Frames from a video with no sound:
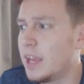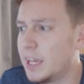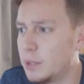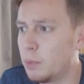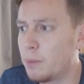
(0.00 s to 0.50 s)

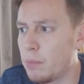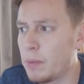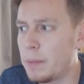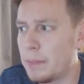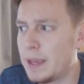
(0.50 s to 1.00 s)
He will
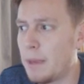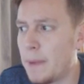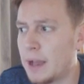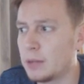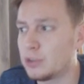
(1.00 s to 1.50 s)
probably be a
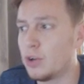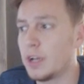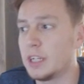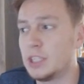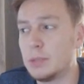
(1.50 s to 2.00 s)
backup
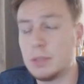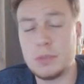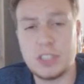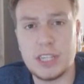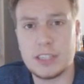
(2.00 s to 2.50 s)
striker. Chipped
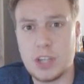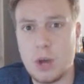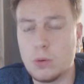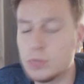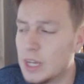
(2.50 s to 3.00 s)
him with 6
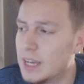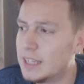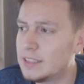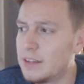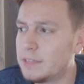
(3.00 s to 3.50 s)
goals
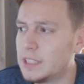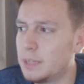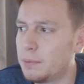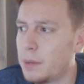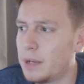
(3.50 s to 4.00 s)
in
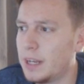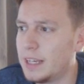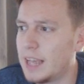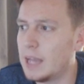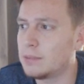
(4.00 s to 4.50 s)
17 Premier
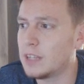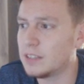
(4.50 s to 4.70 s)
League games.